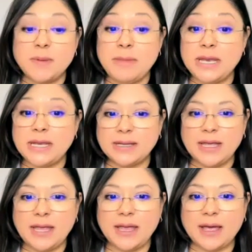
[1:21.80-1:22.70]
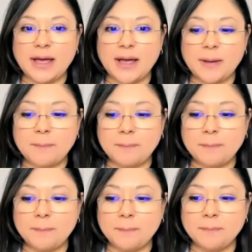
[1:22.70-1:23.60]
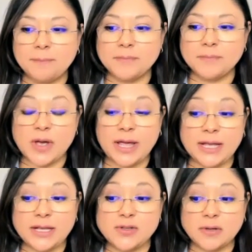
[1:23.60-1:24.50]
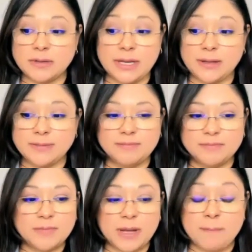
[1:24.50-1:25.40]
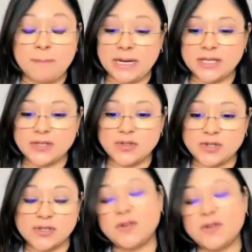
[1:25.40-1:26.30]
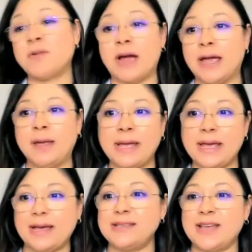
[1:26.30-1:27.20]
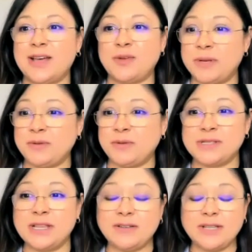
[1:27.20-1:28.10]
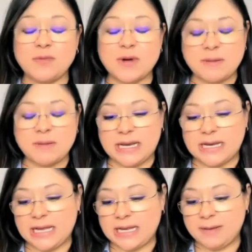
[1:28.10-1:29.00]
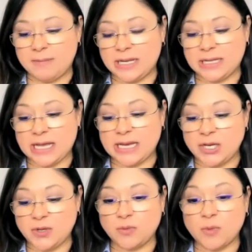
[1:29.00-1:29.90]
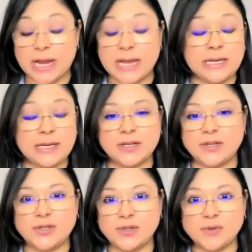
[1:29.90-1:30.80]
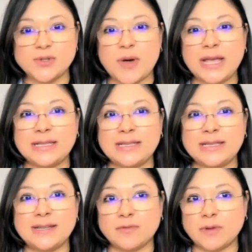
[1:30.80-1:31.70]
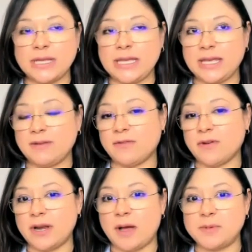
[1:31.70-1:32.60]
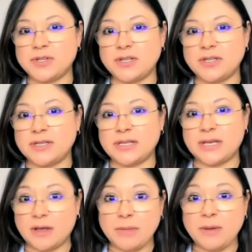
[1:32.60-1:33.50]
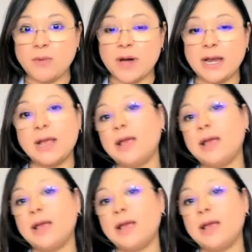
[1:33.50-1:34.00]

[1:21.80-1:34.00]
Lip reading: immediately, I took like a minute to just cry my eyes out, but it was literally 1 minute, and immediately I knew what I needed to do. So I didn't really give her an option to tell me what